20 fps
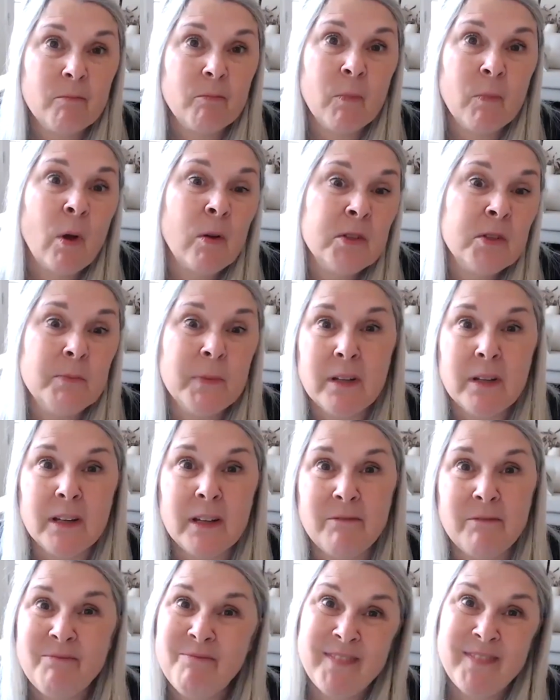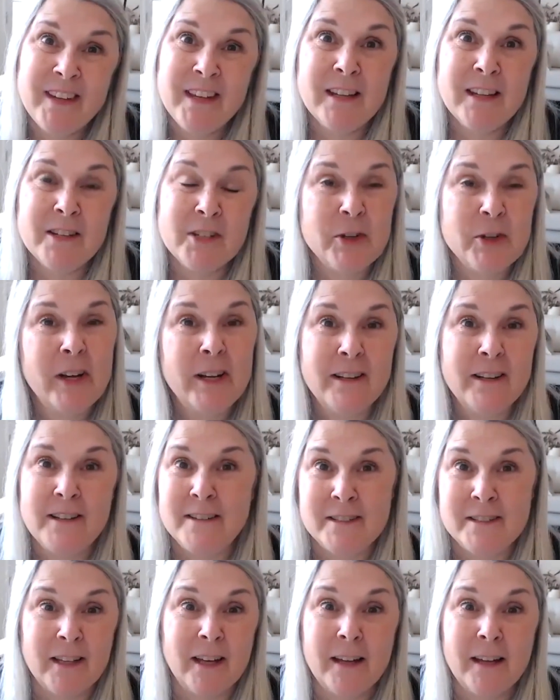ultimately, you got to try to
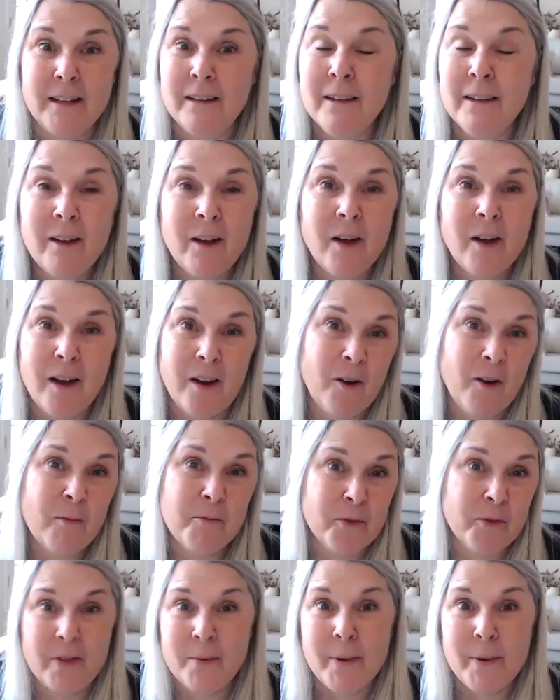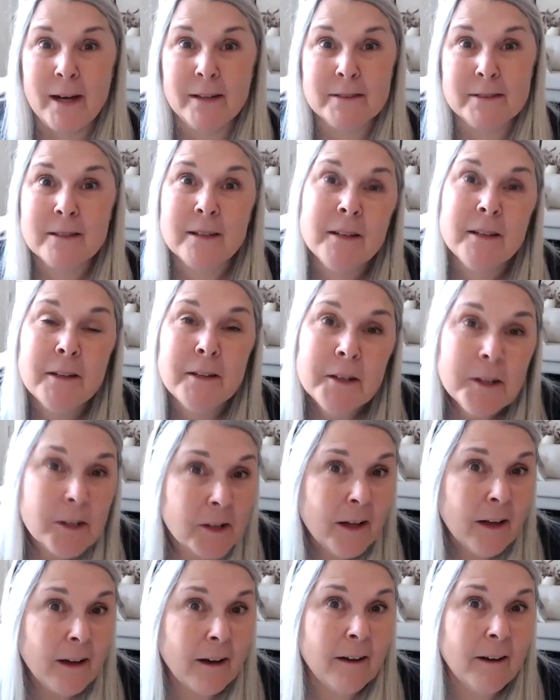decide and hope for the best.
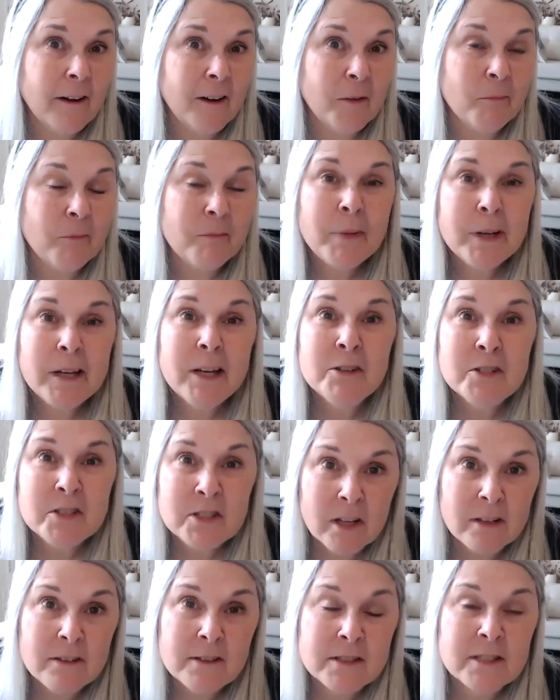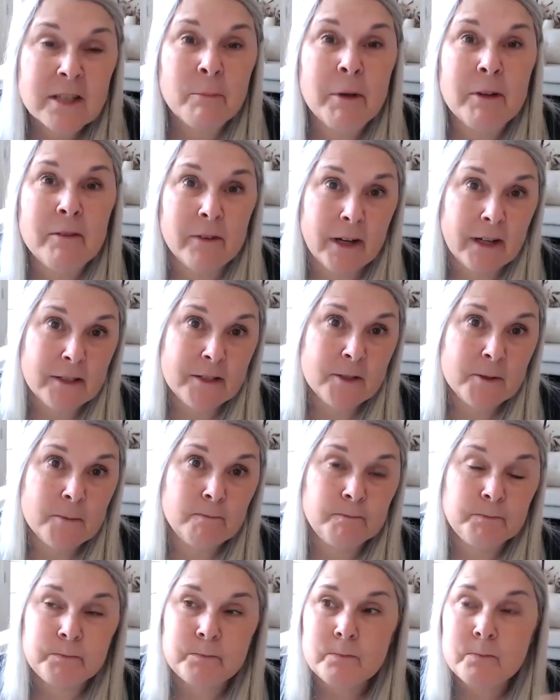But here's some advice
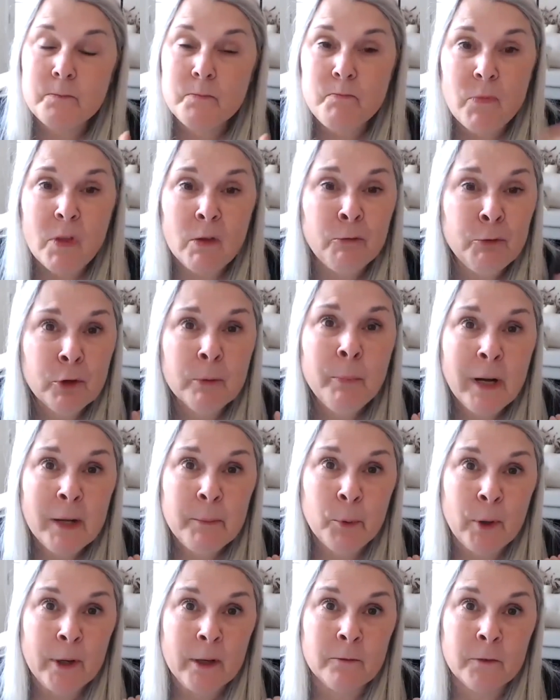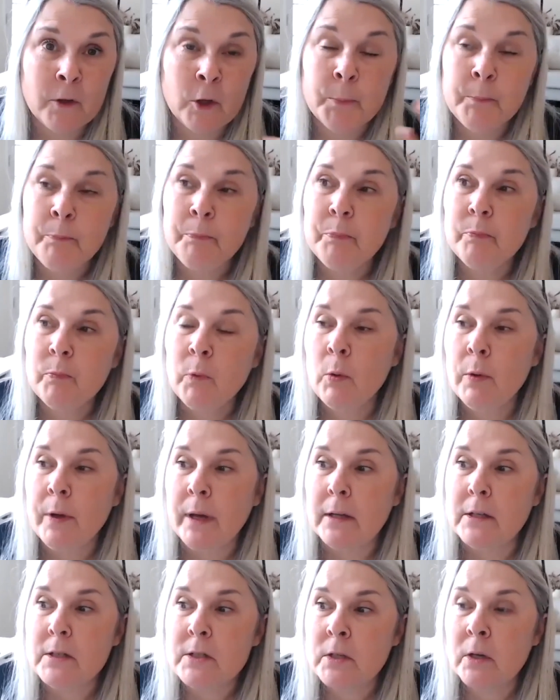from my point of view. Okay,
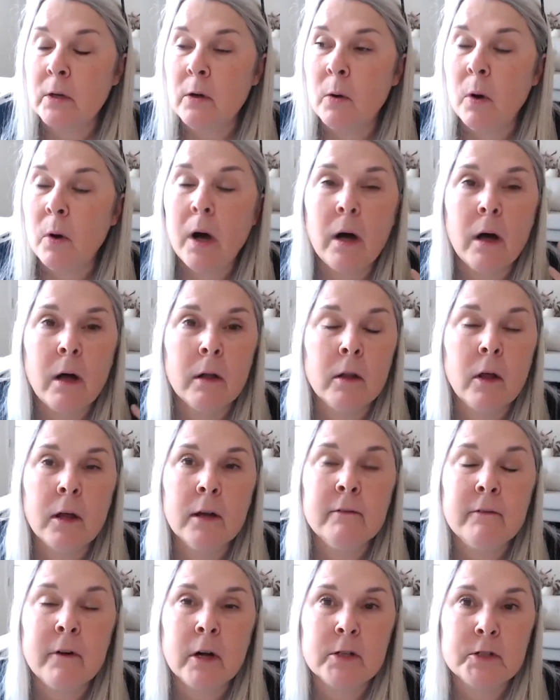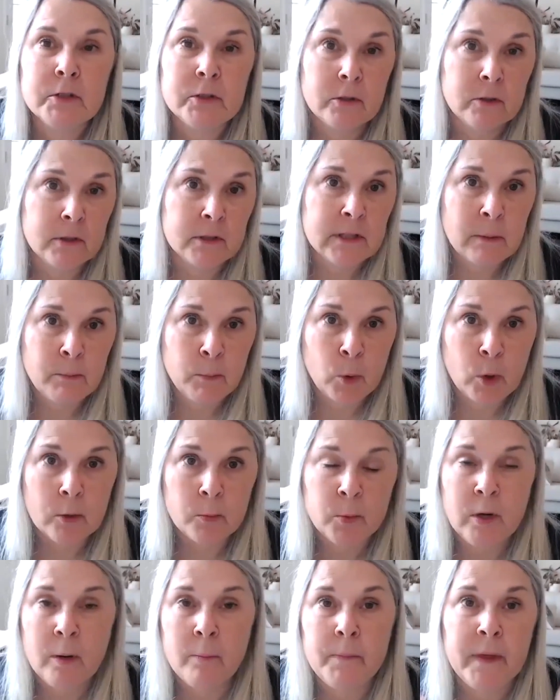so a lot of our students at
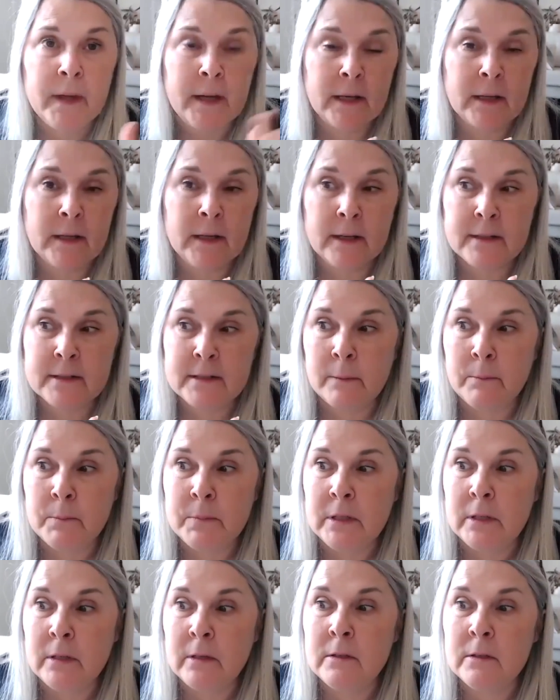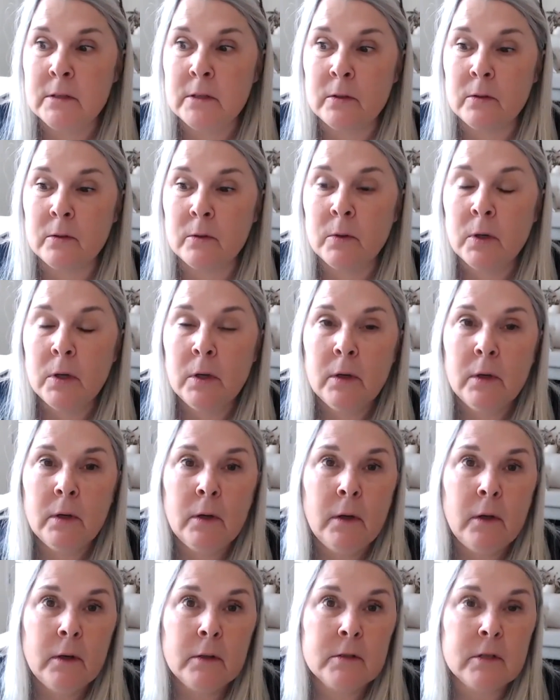PortPrep that get accepted to
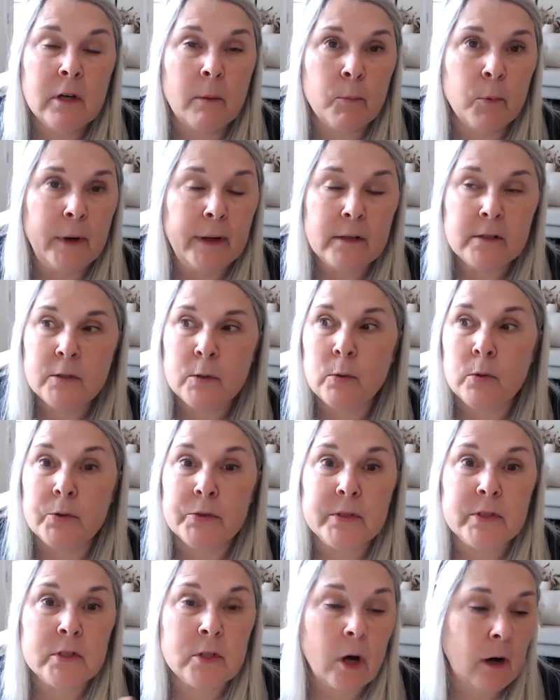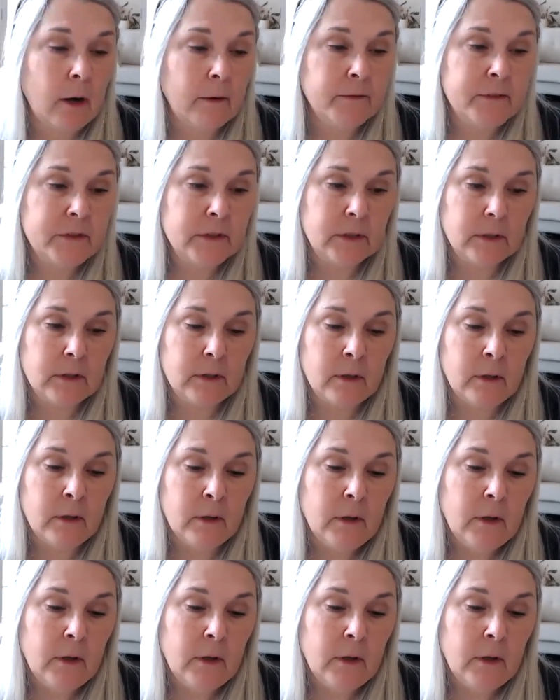top-ranked schools, it's often